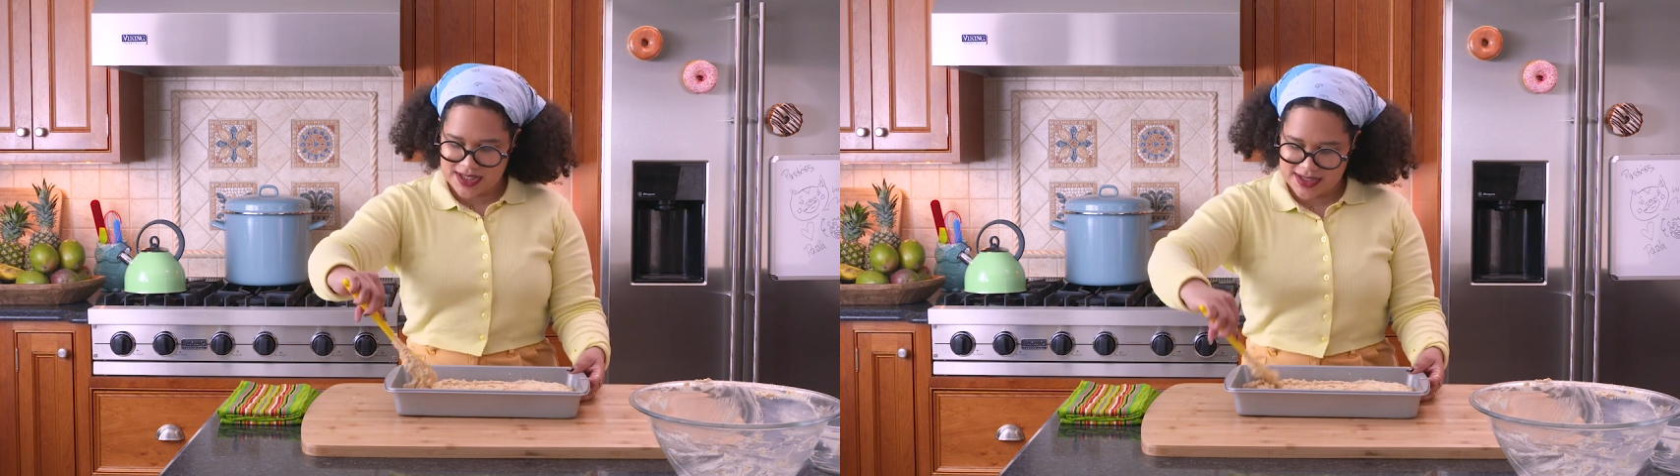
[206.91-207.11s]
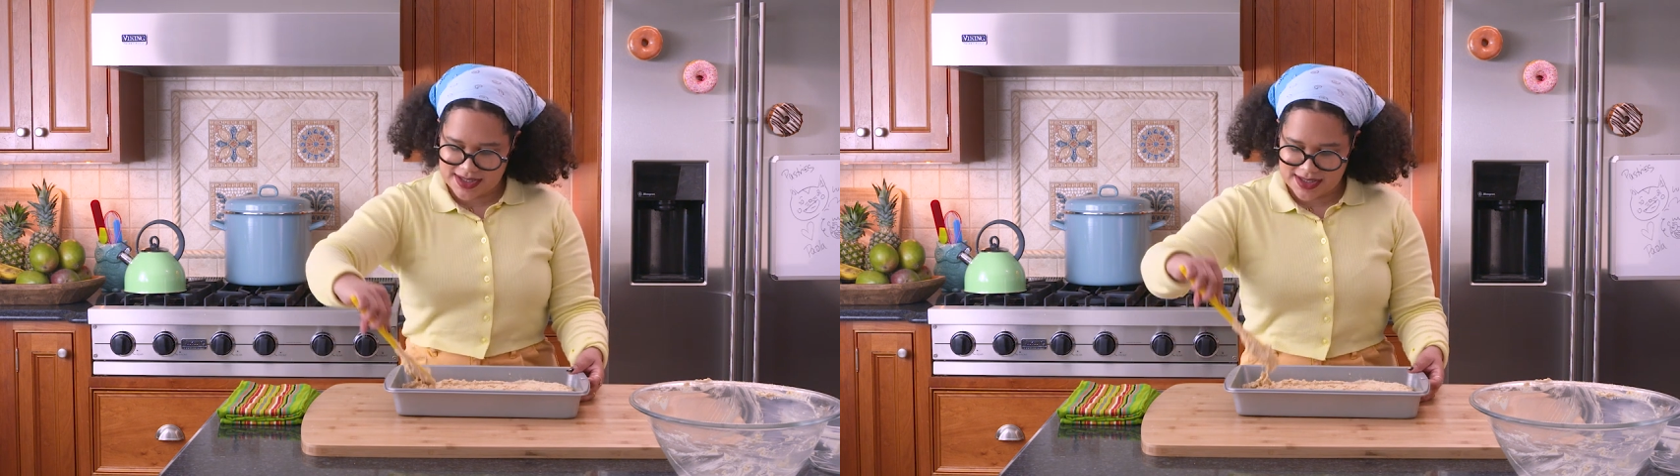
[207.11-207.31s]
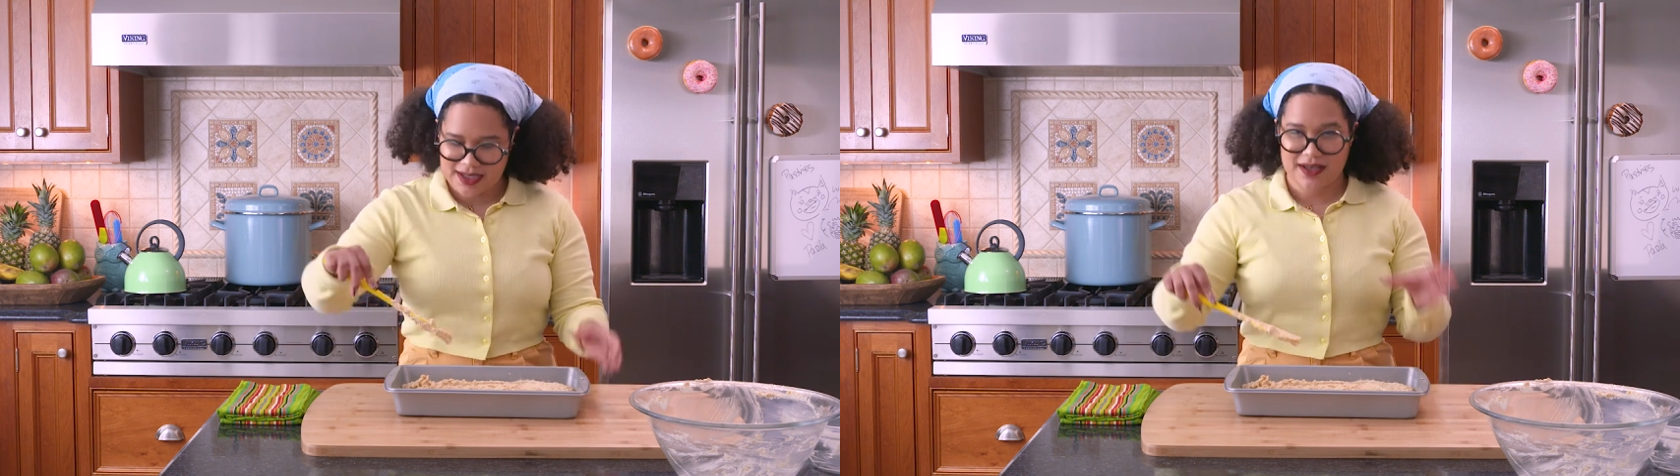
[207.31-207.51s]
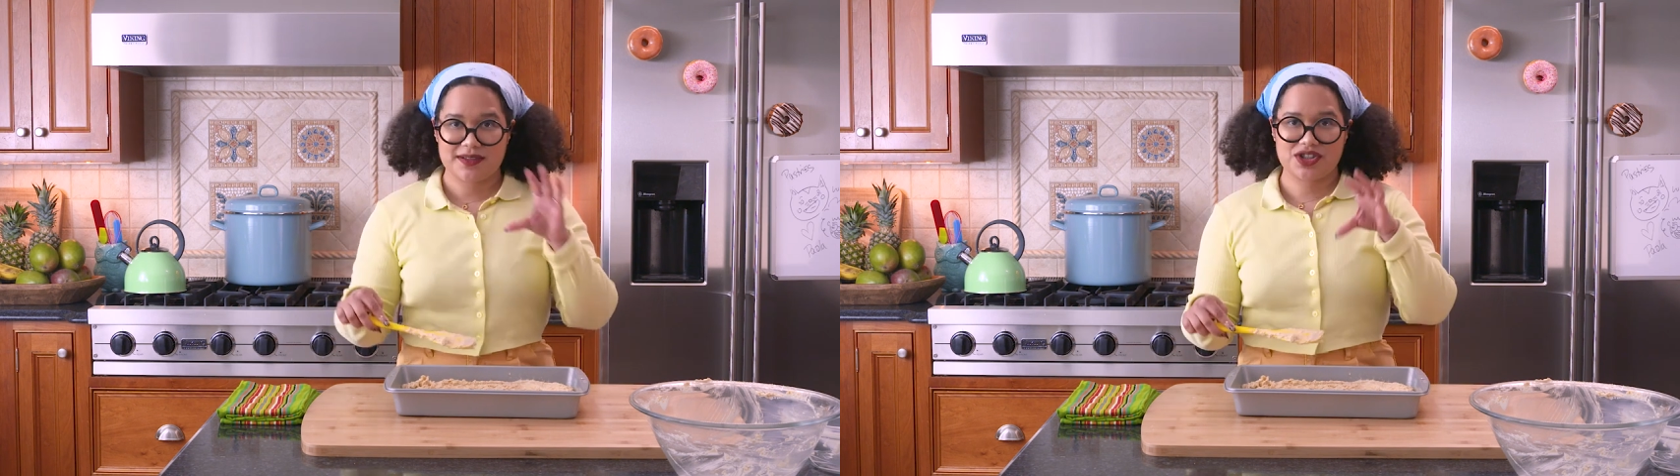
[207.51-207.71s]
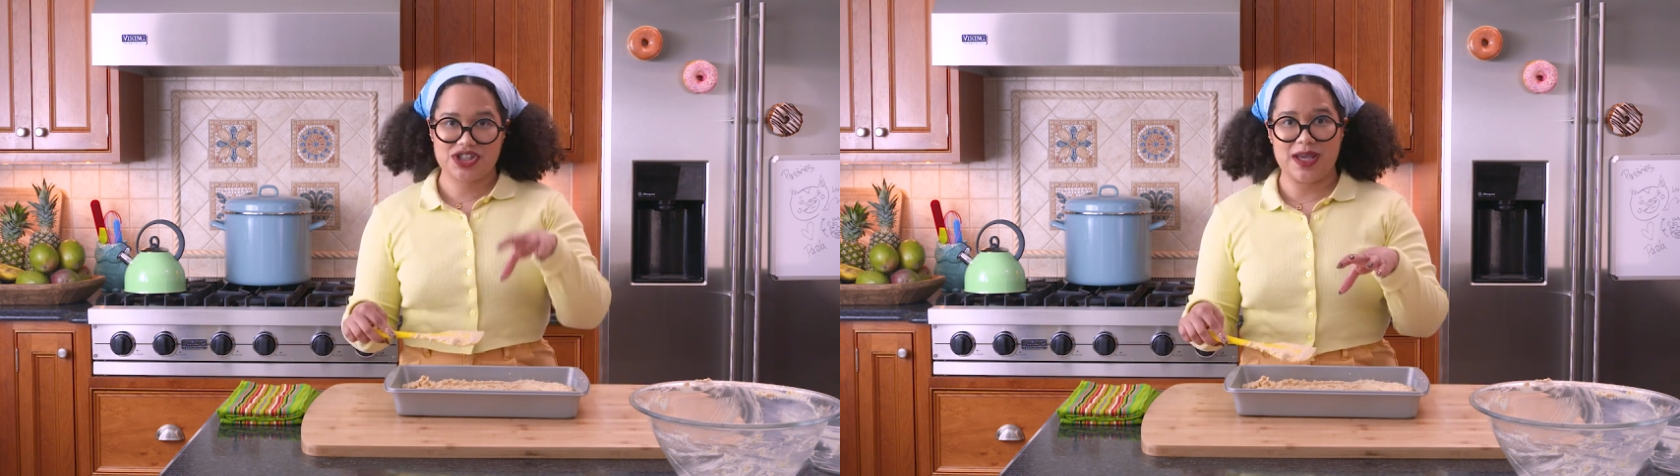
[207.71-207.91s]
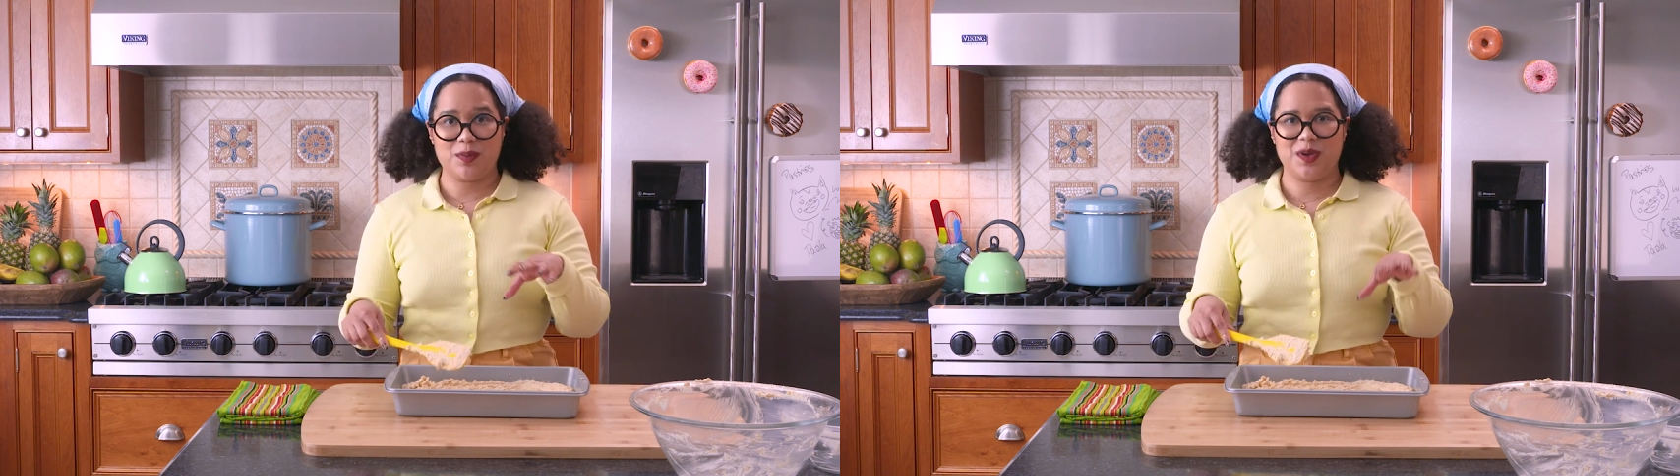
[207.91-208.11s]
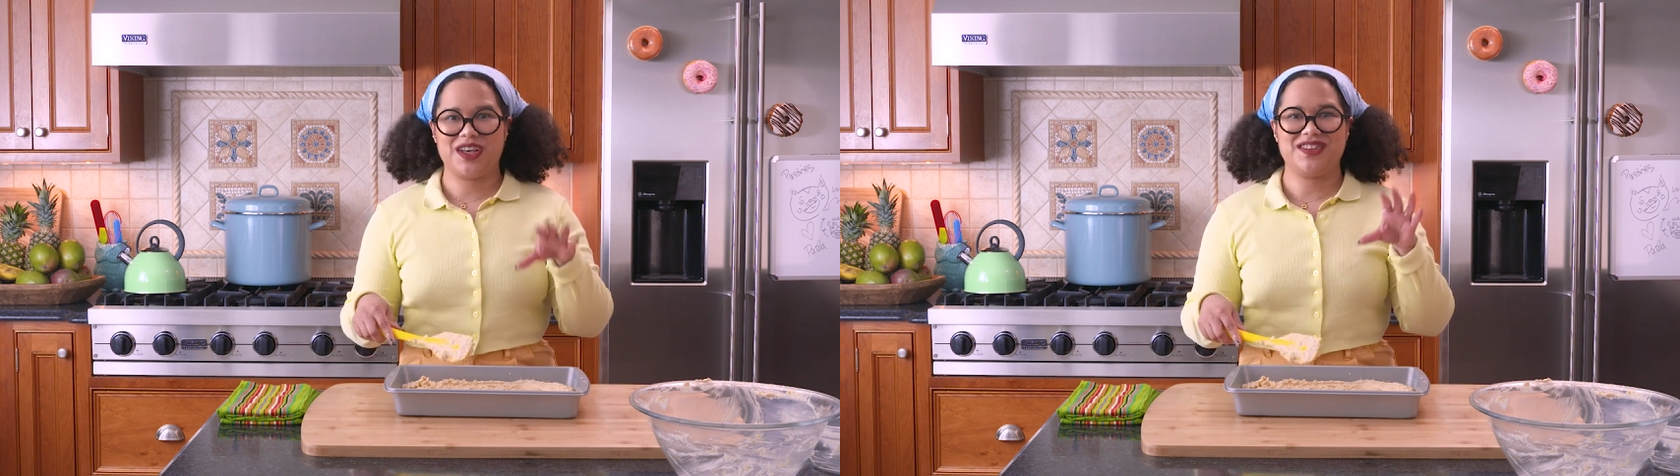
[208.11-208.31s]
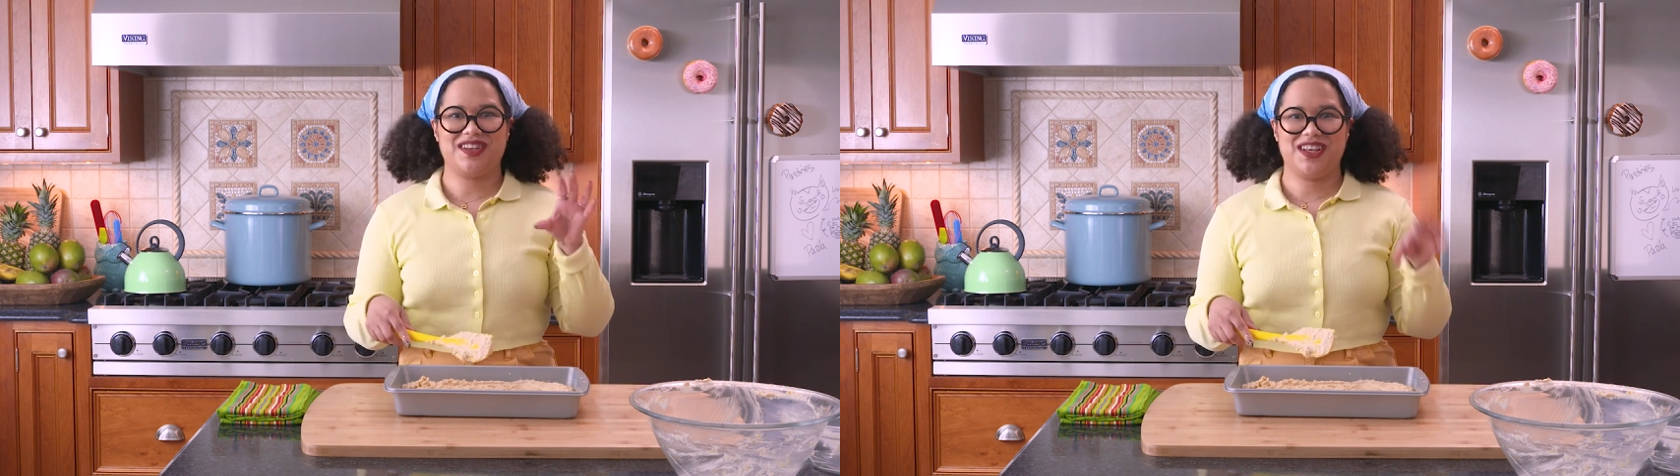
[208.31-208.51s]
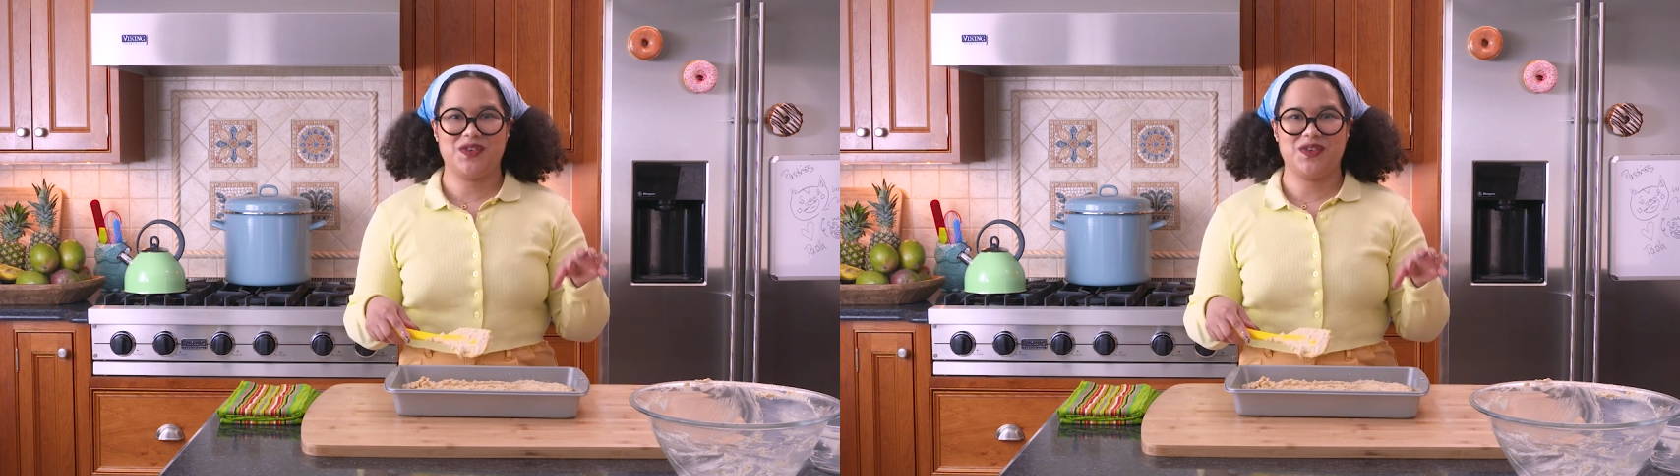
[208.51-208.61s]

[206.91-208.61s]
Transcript: this shape because it